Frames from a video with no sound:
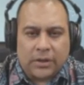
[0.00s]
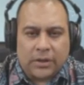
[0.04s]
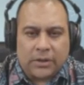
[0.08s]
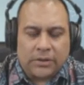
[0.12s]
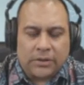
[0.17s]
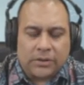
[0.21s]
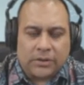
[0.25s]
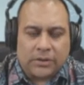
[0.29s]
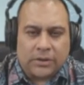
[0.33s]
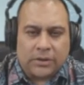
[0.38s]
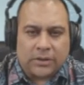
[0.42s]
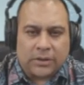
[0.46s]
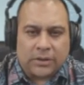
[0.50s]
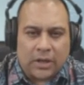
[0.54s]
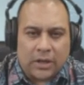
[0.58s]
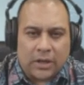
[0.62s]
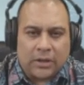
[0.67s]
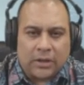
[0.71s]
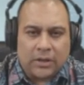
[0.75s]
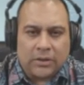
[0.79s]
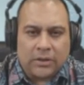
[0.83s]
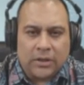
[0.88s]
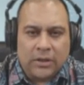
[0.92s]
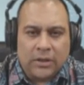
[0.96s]
That is the
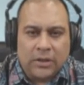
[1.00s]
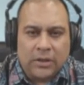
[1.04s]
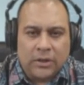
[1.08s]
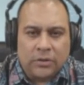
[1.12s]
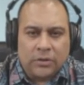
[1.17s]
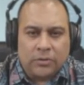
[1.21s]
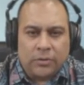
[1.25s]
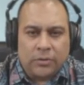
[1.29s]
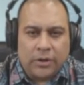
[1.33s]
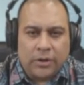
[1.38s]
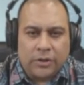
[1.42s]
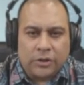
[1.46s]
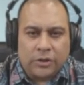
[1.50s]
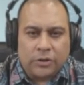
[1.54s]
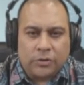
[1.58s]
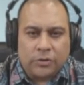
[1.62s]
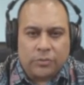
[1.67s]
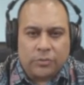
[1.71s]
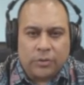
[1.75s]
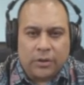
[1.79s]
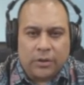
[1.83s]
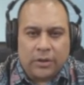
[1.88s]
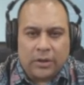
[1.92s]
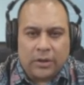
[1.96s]
target, to ensure